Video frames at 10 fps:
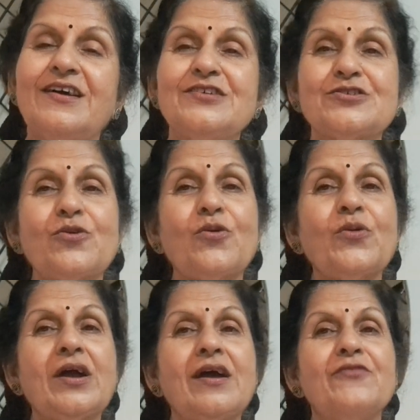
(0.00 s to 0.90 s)

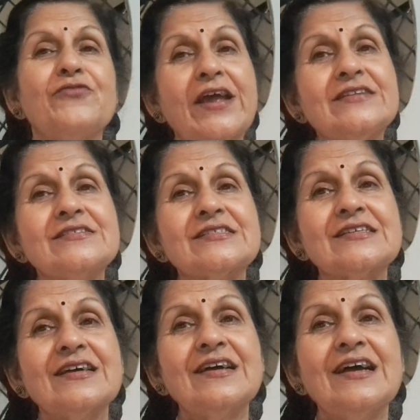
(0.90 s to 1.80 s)
So,
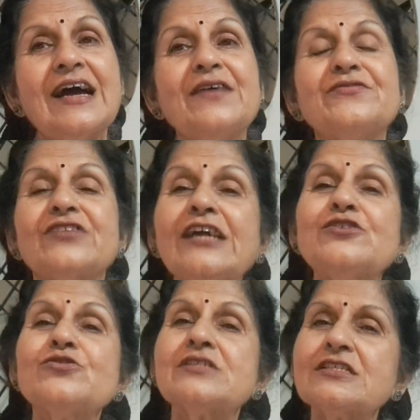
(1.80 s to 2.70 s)
friends, I've
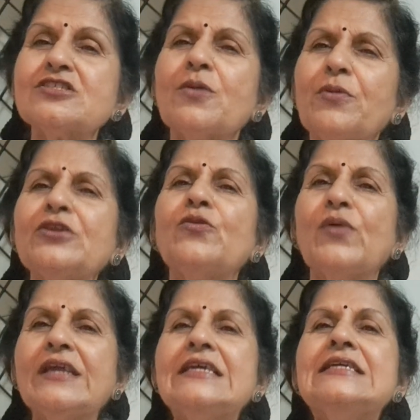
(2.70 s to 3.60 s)
tried to touch upon a
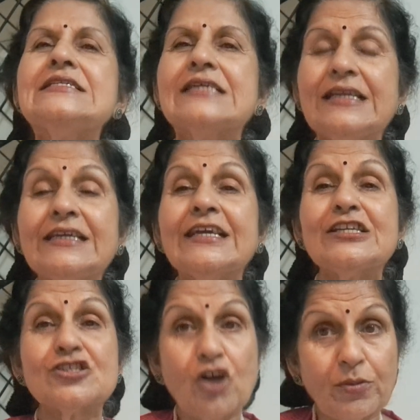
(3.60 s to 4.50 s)
very
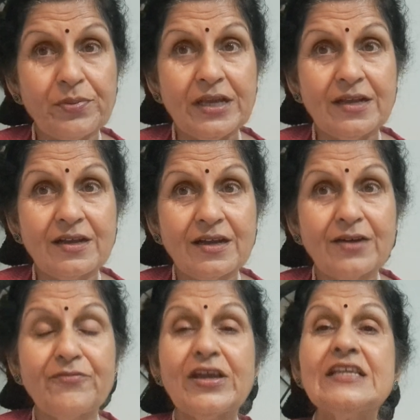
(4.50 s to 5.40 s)
delicate topic,
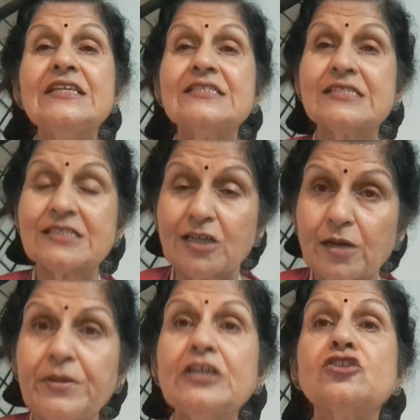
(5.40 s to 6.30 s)
a very
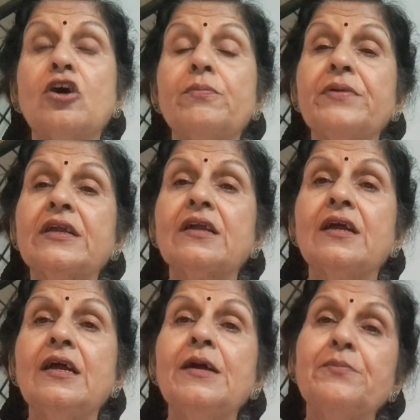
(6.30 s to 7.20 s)
disturbing topic,
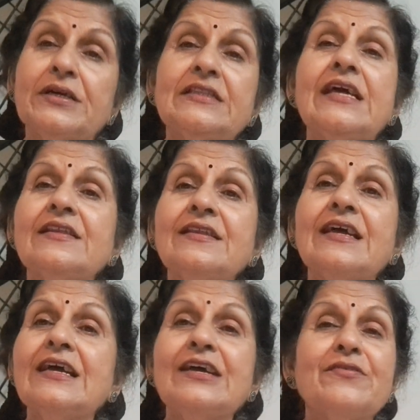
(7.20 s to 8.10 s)
but
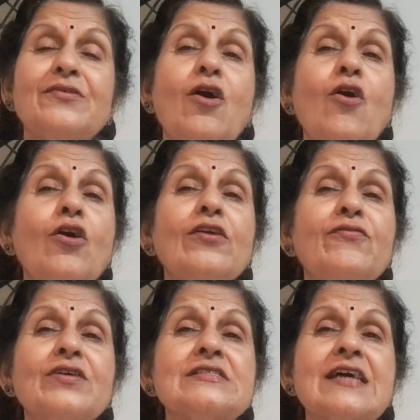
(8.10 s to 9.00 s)
then all
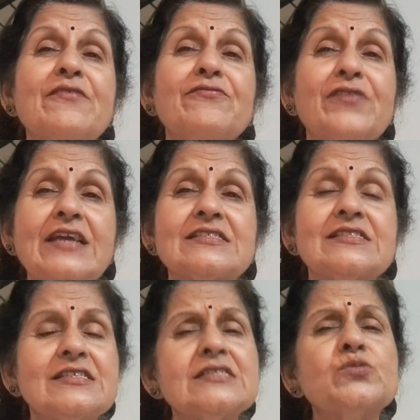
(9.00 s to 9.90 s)
of us have
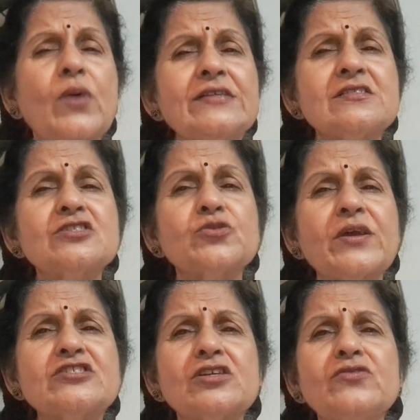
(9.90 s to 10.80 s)
faced. This is one
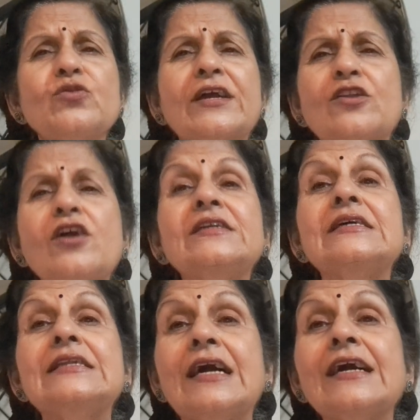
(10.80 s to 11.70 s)
situation you cannot
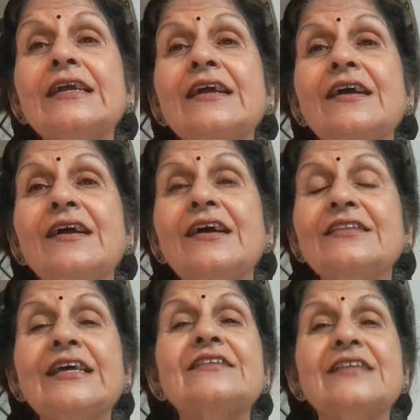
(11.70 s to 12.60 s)
deny
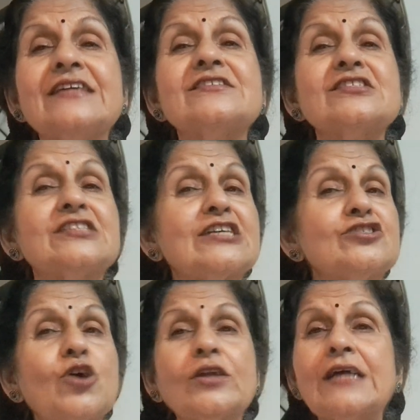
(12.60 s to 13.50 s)
that it
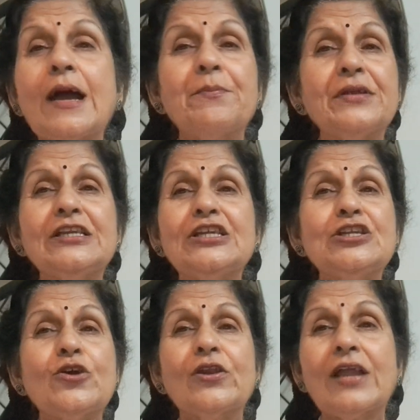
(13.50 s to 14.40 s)
has not happened in
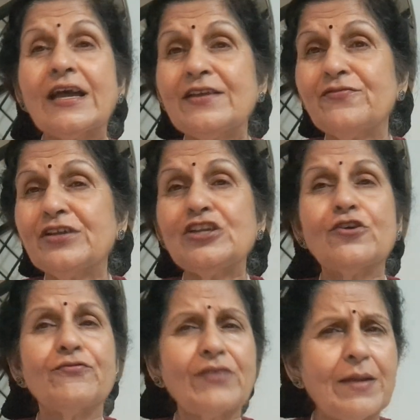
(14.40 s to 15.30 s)
your life, in
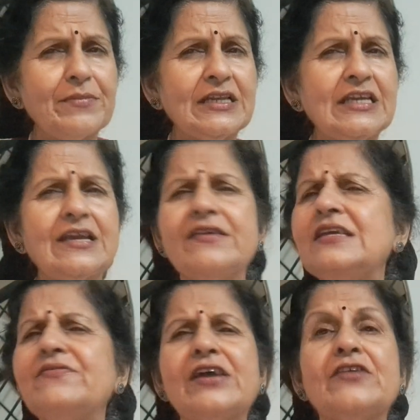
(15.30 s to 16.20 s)
your family,
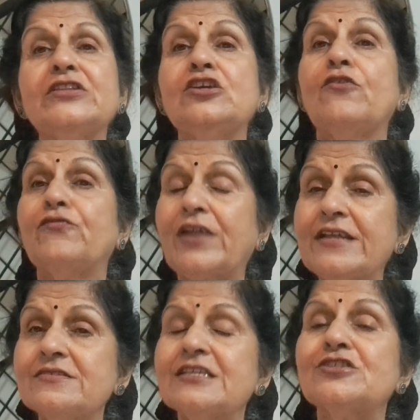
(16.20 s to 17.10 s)
anywhere with your
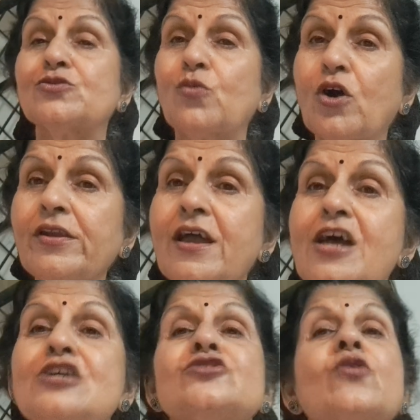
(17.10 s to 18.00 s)
friends and so on.
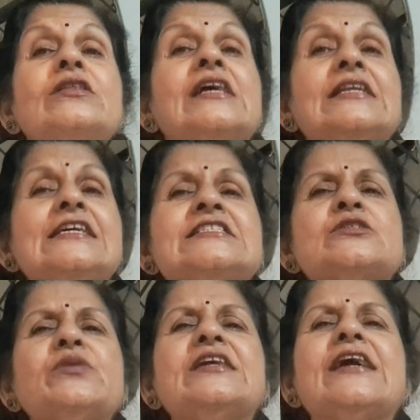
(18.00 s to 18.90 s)
So the
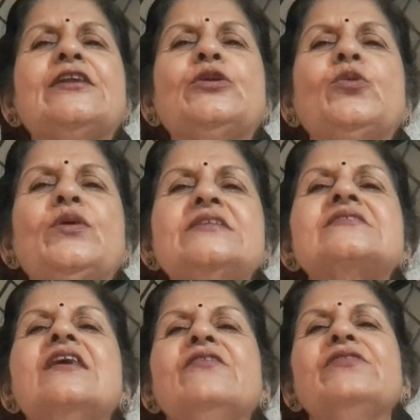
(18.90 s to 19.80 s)
least we can do
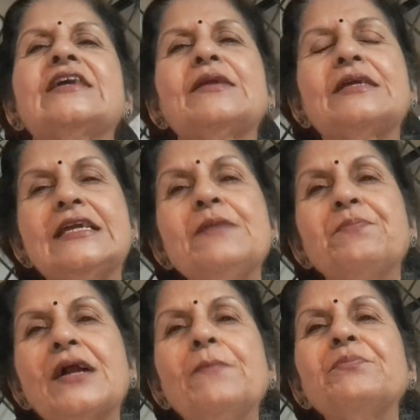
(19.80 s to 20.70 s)
is we can
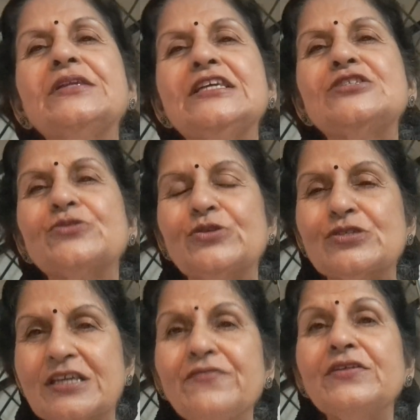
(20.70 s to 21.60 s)
keep company to
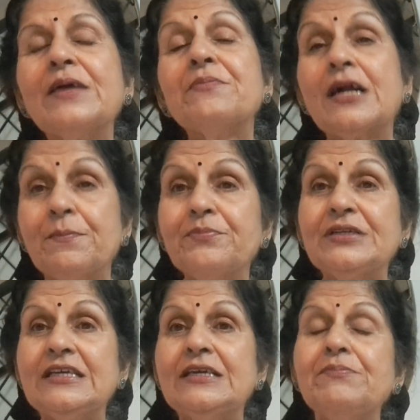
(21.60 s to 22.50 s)
those, give them
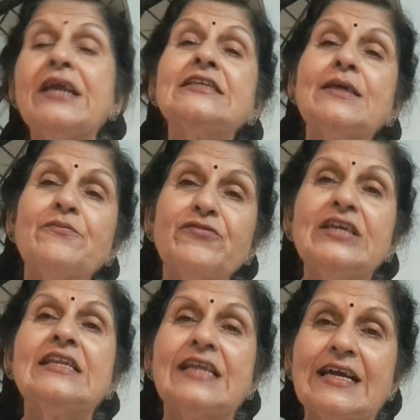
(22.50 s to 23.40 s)
company, make them
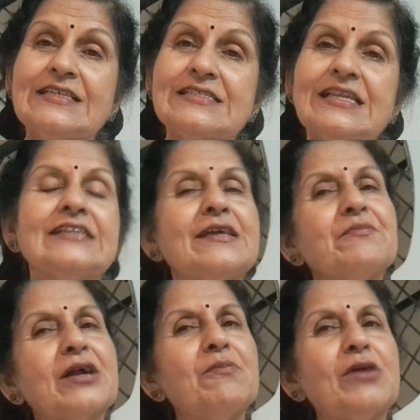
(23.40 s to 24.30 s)
feel nice, let
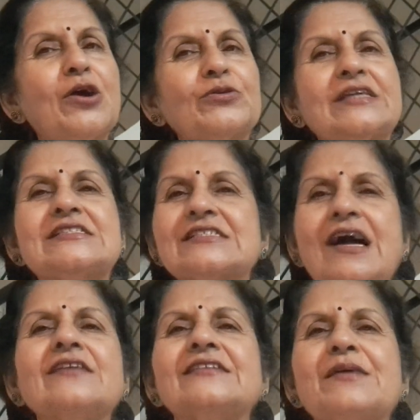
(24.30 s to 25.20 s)
them come out and
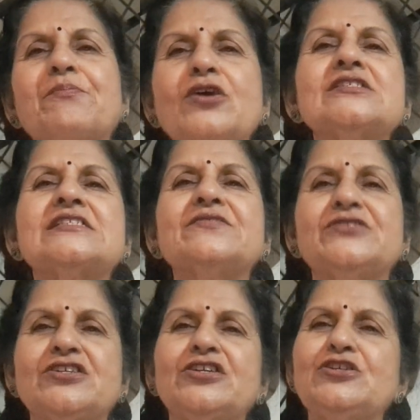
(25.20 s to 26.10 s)
start their positive
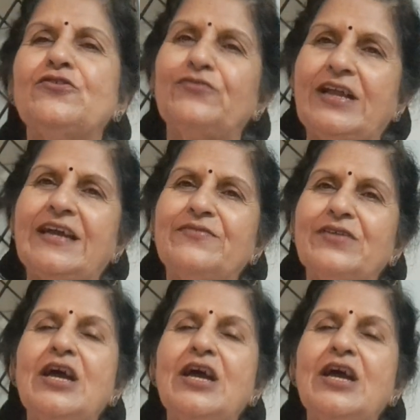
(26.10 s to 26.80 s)
journey of life